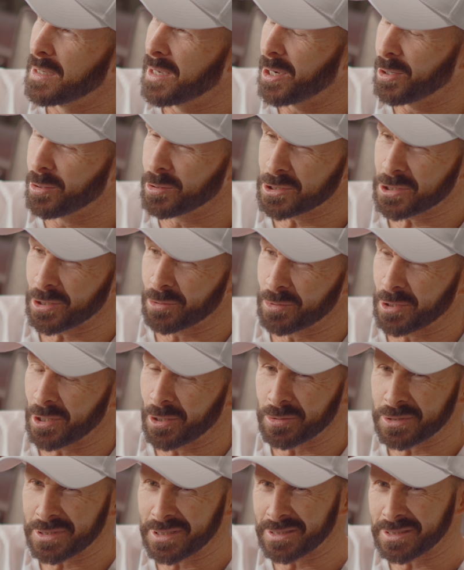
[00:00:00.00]
I also
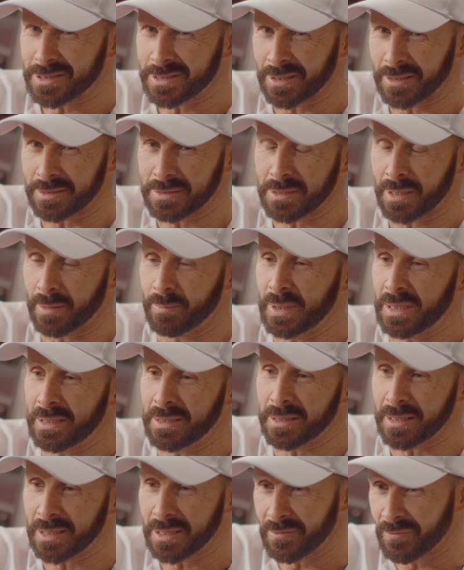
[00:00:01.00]
noticed that, I
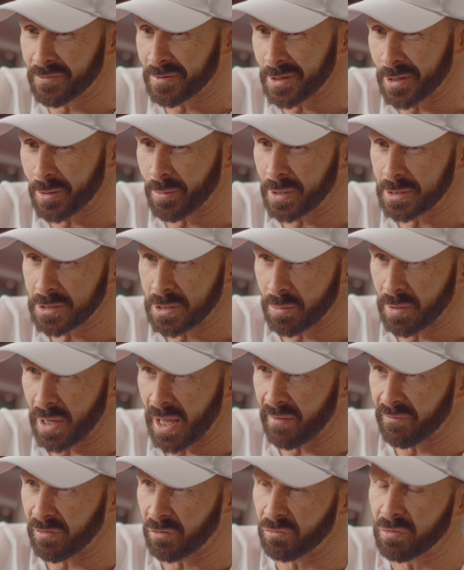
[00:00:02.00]
mean, even though I don't
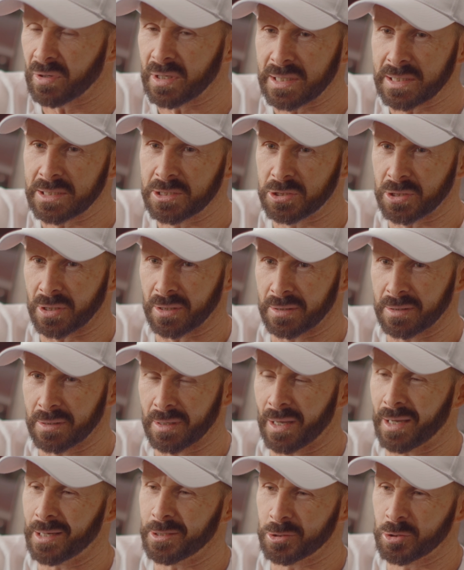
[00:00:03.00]
have a religion,
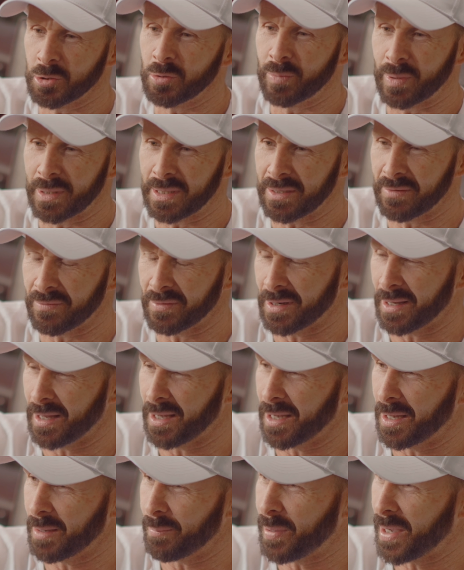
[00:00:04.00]
I do believe in a
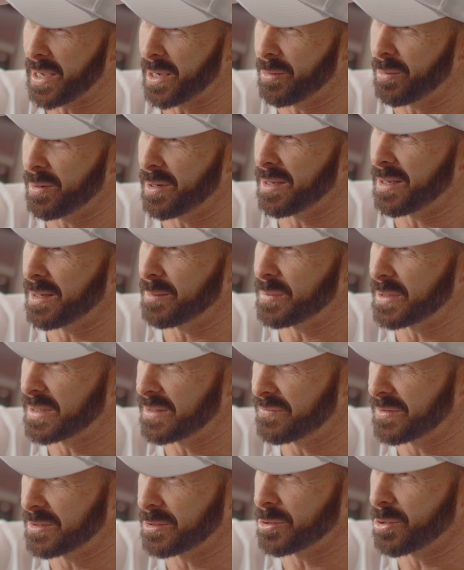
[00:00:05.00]
higher power, I
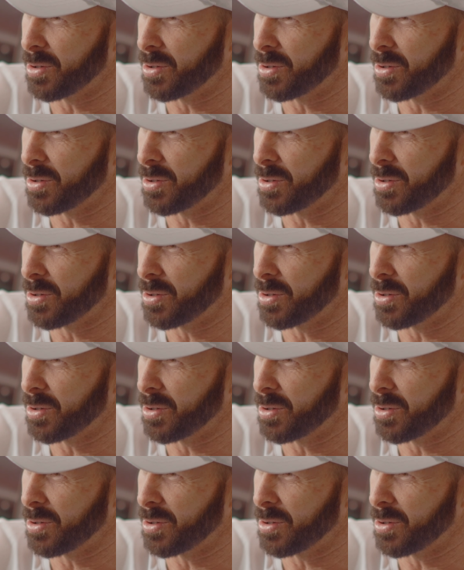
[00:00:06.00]
believe in